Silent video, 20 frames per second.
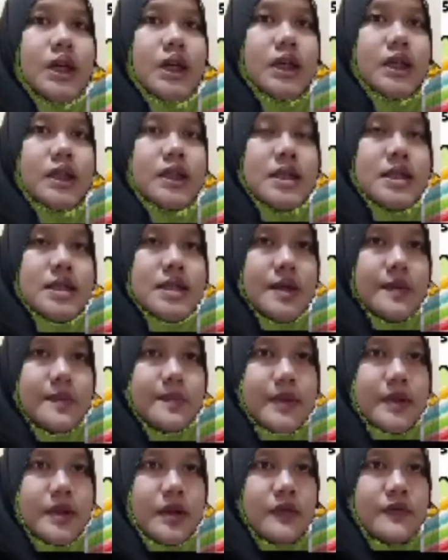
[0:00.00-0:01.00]
This type
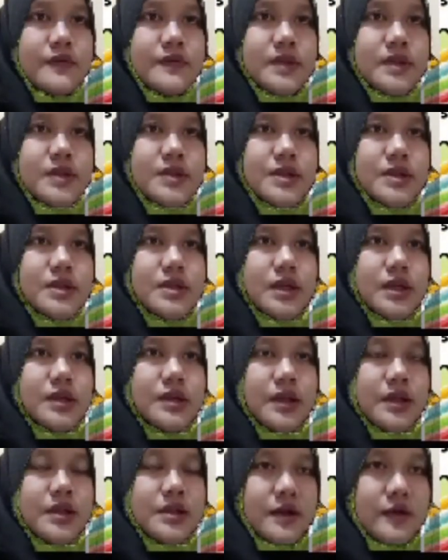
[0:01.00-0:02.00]
of research is
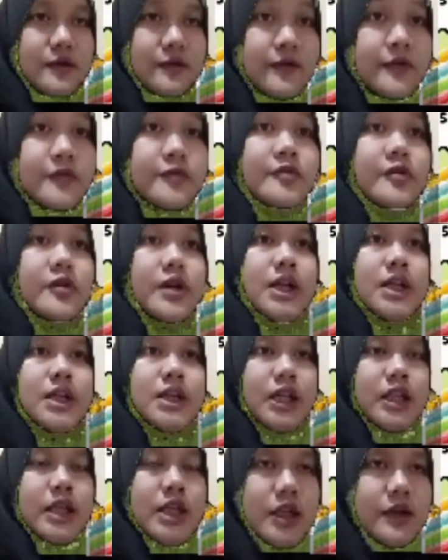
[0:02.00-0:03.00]
descriptive
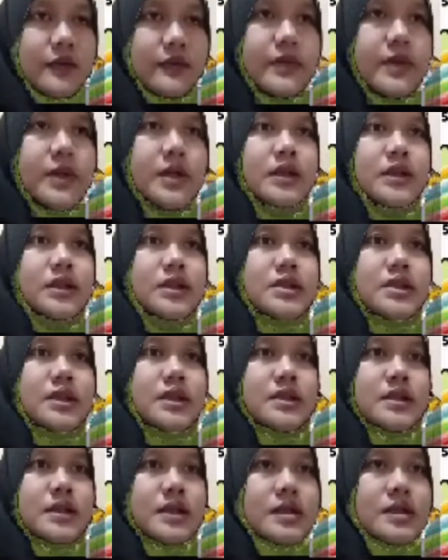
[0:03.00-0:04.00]
qualitative. This
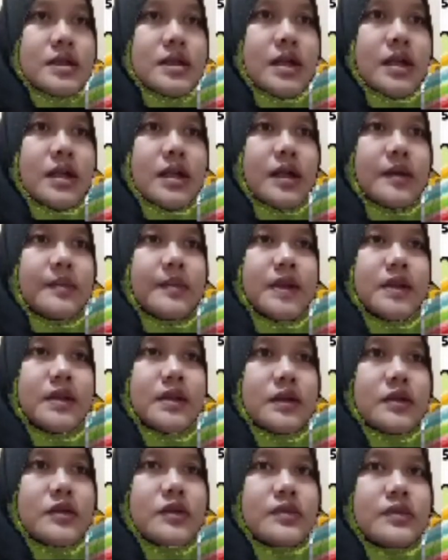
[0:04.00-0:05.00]
research is
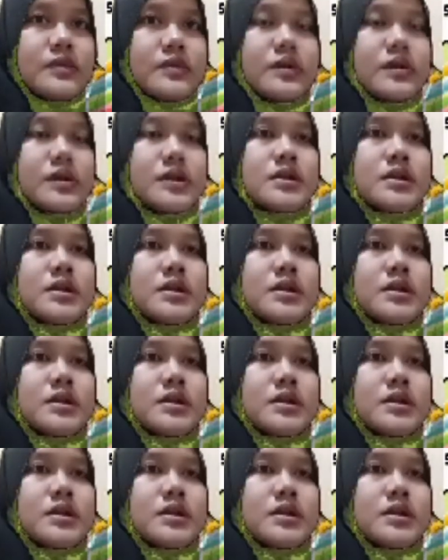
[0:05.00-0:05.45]
limited to